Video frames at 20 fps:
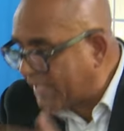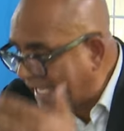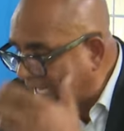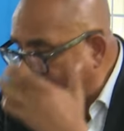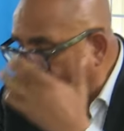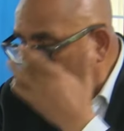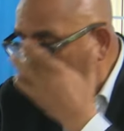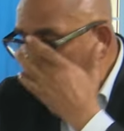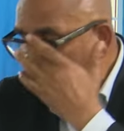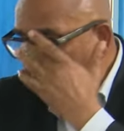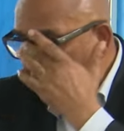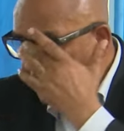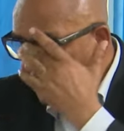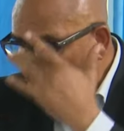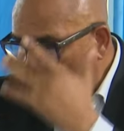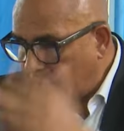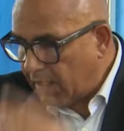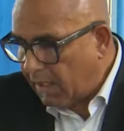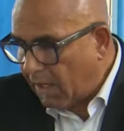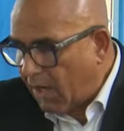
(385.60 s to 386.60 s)
today
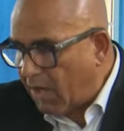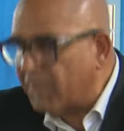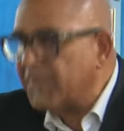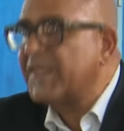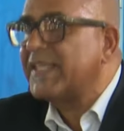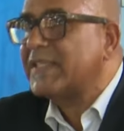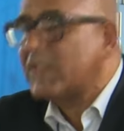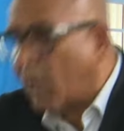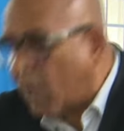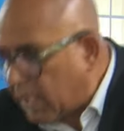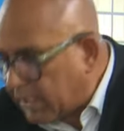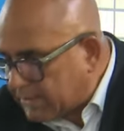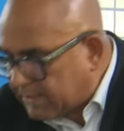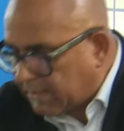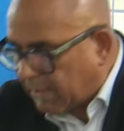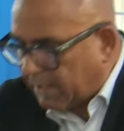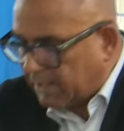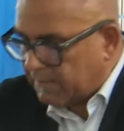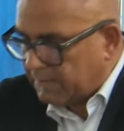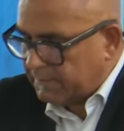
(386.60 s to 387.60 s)
on this
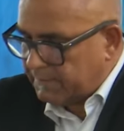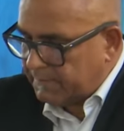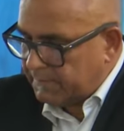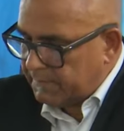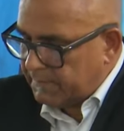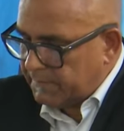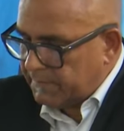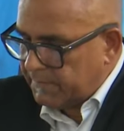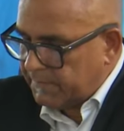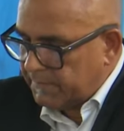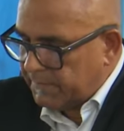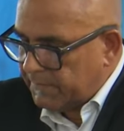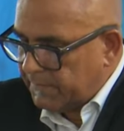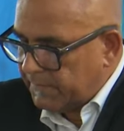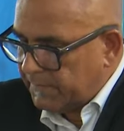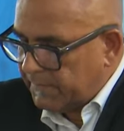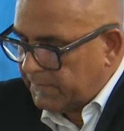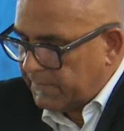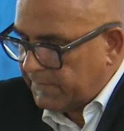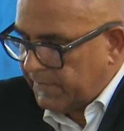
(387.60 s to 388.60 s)
altar,
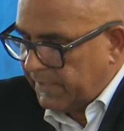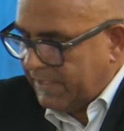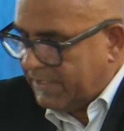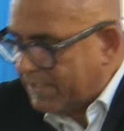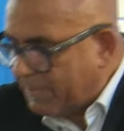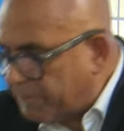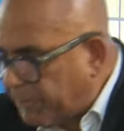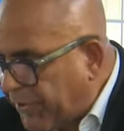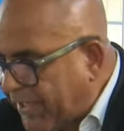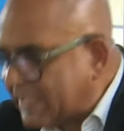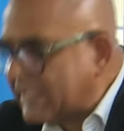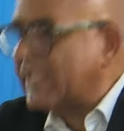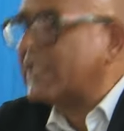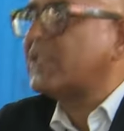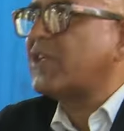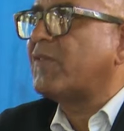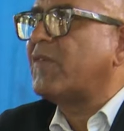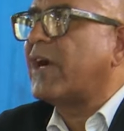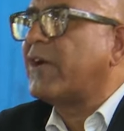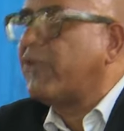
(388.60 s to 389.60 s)
in the
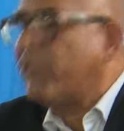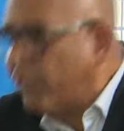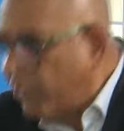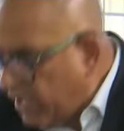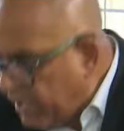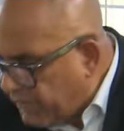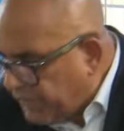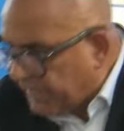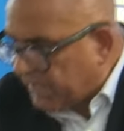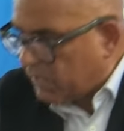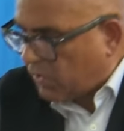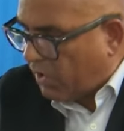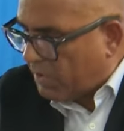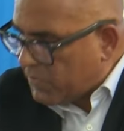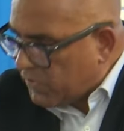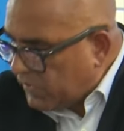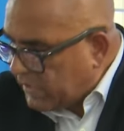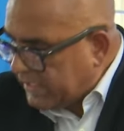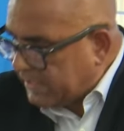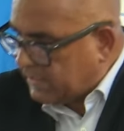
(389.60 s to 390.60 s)
presence of a grieving
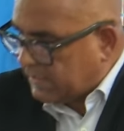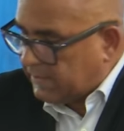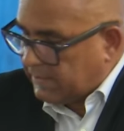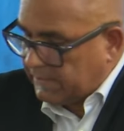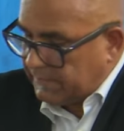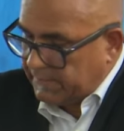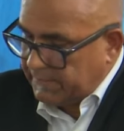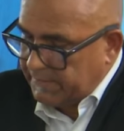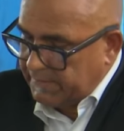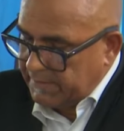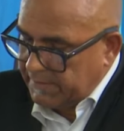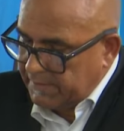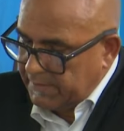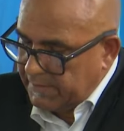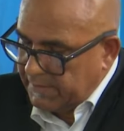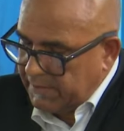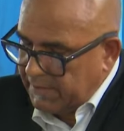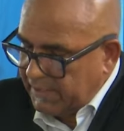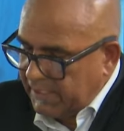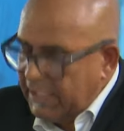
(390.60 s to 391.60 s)
community,
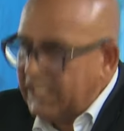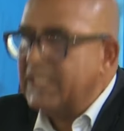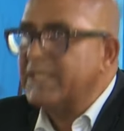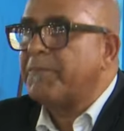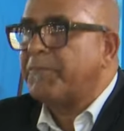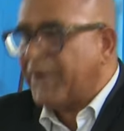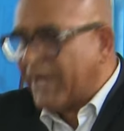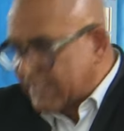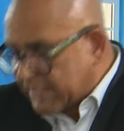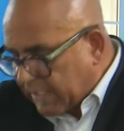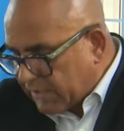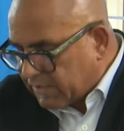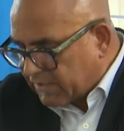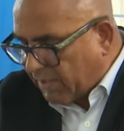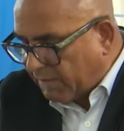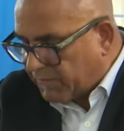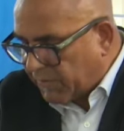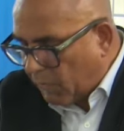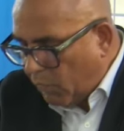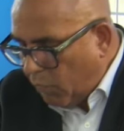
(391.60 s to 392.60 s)
in the
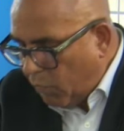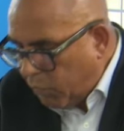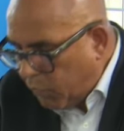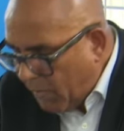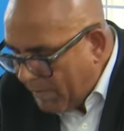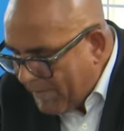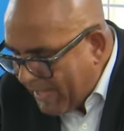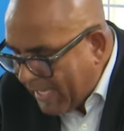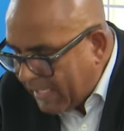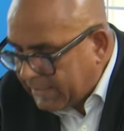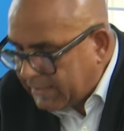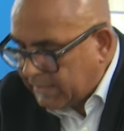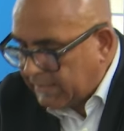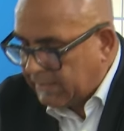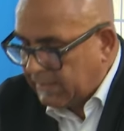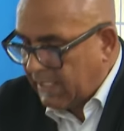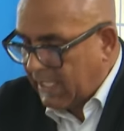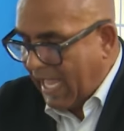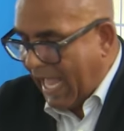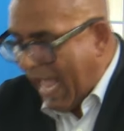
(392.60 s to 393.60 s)
presence of the
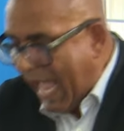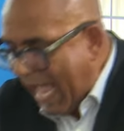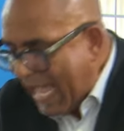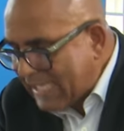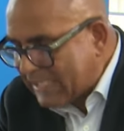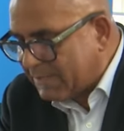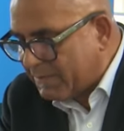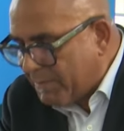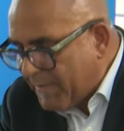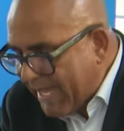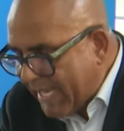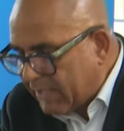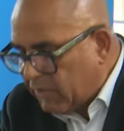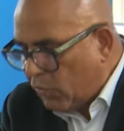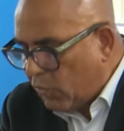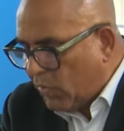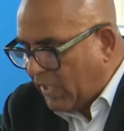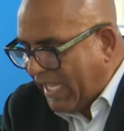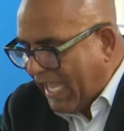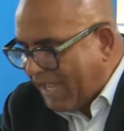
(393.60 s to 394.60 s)
women and
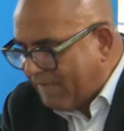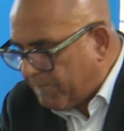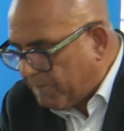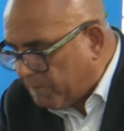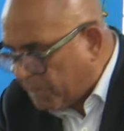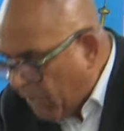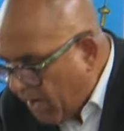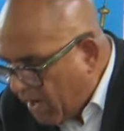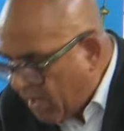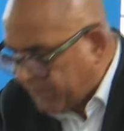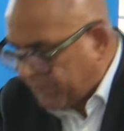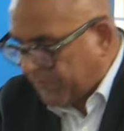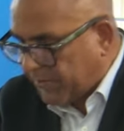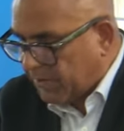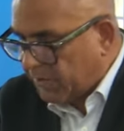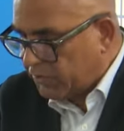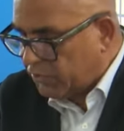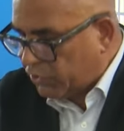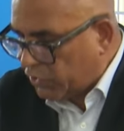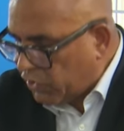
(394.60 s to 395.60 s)
men who gave
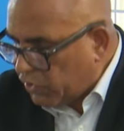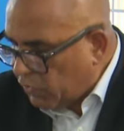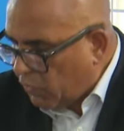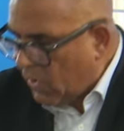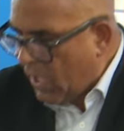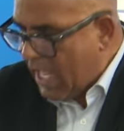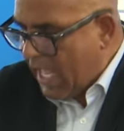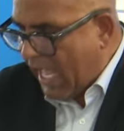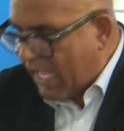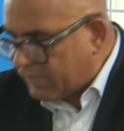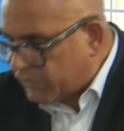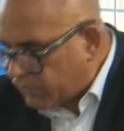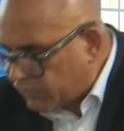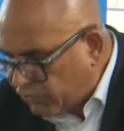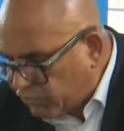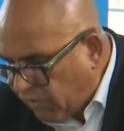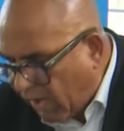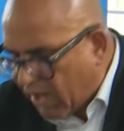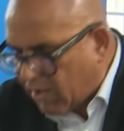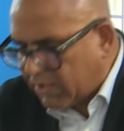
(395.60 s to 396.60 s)
birth to you
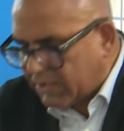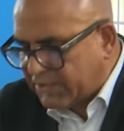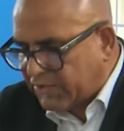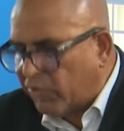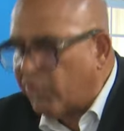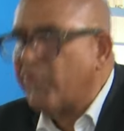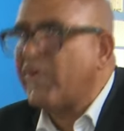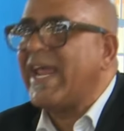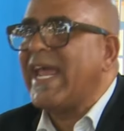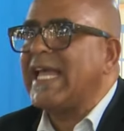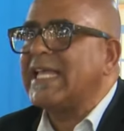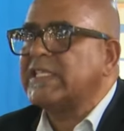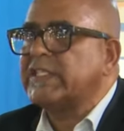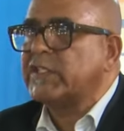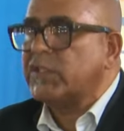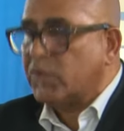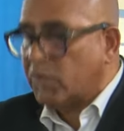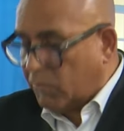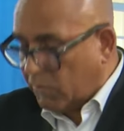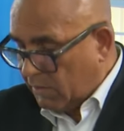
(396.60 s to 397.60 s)
and struggled to
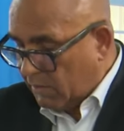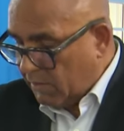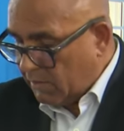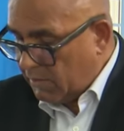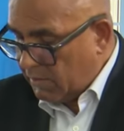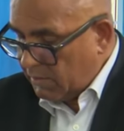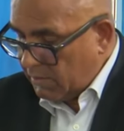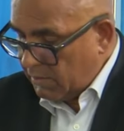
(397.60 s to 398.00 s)
raise you.